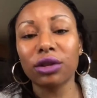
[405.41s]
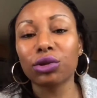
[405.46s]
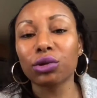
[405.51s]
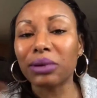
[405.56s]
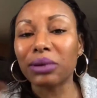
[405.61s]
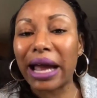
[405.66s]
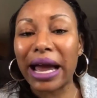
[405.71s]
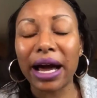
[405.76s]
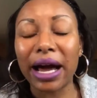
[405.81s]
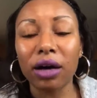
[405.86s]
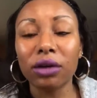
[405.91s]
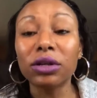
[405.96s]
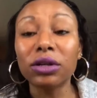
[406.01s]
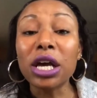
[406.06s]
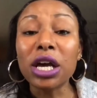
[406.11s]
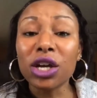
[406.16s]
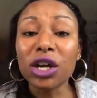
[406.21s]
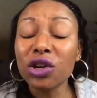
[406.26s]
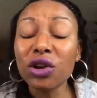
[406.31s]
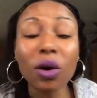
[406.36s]
throughout,
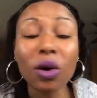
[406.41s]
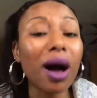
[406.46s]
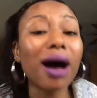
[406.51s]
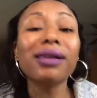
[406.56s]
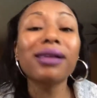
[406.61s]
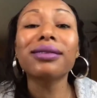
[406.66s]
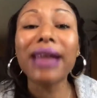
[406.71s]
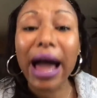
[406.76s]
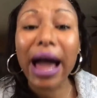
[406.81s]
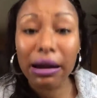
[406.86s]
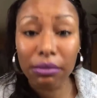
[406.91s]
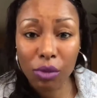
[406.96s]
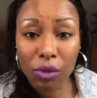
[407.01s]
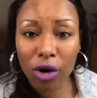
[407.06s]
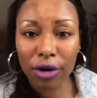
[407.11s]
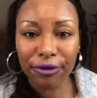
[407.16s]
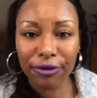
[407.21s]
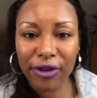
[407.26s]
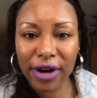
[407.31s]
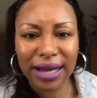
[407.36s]
a lot
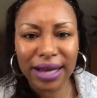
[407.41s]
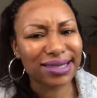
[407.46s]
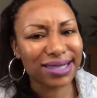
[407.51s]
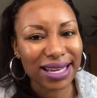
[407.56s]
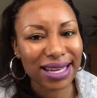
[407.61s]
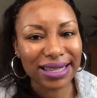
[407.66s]
more friends.